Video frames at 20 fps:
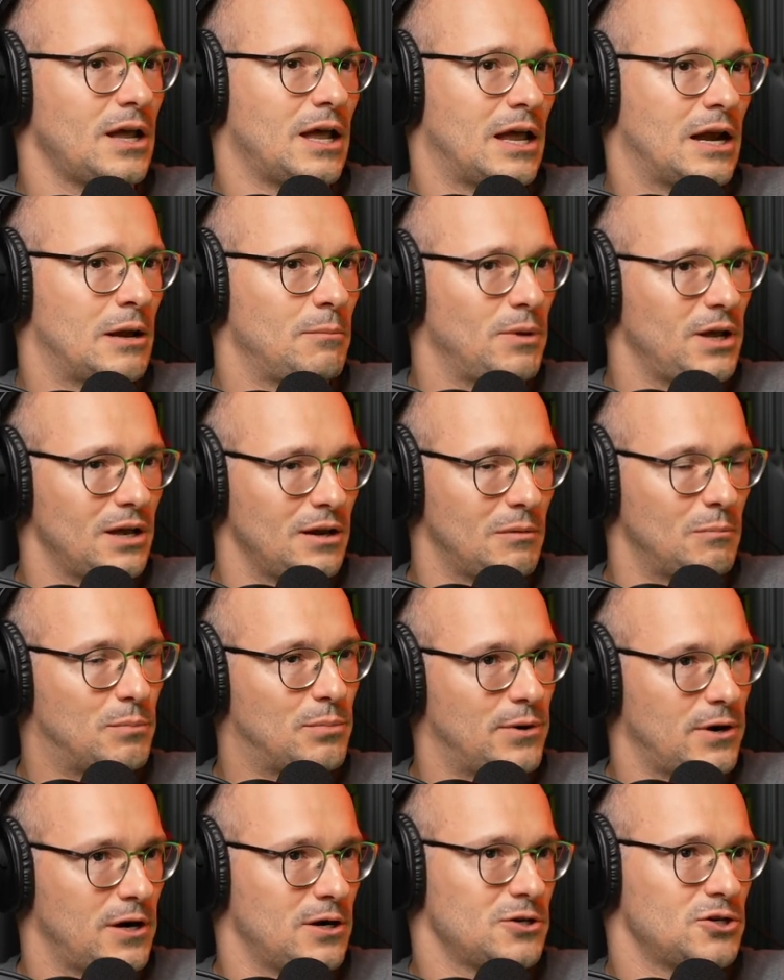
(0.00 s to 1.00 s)
and I'm getting
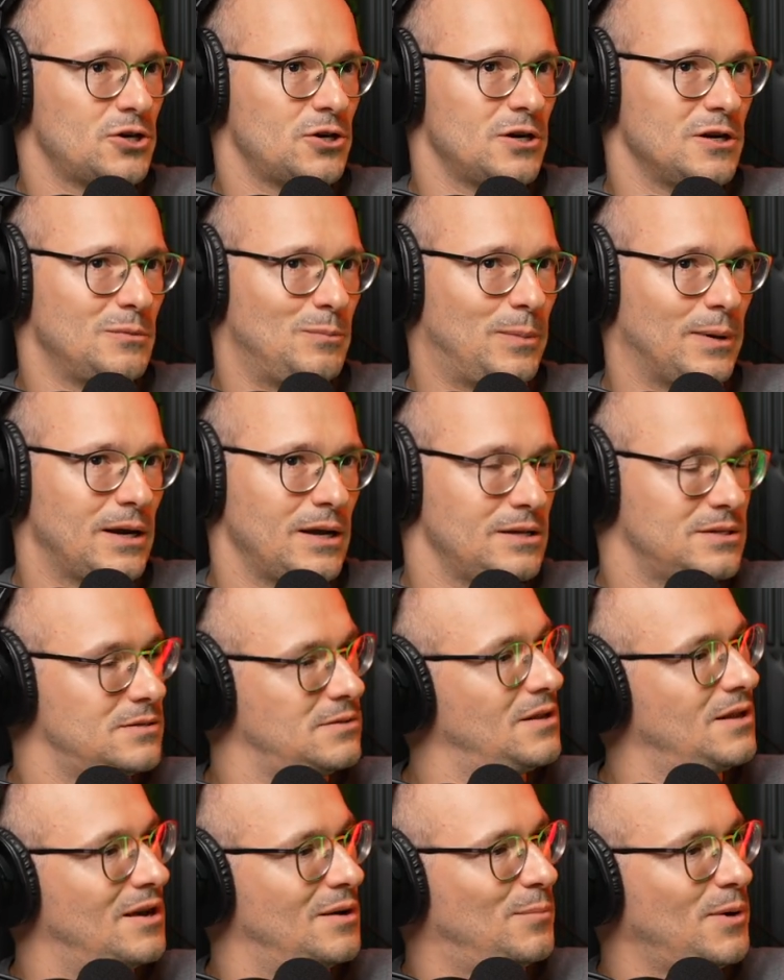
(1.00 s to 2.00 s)
pressured by
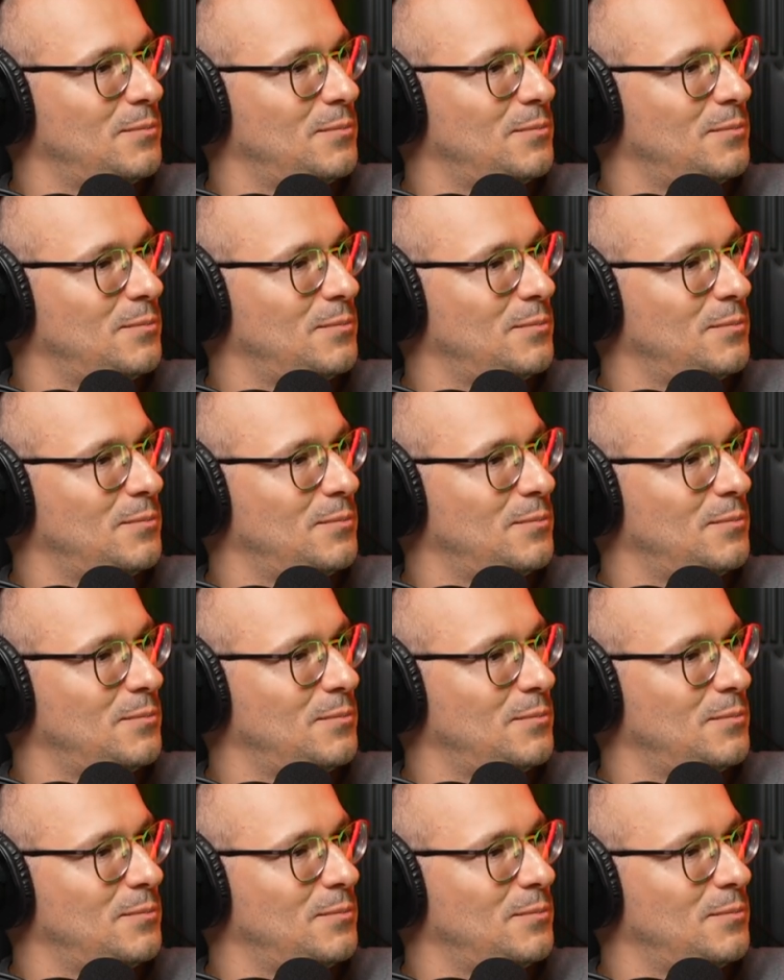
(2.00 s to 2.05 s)
uh,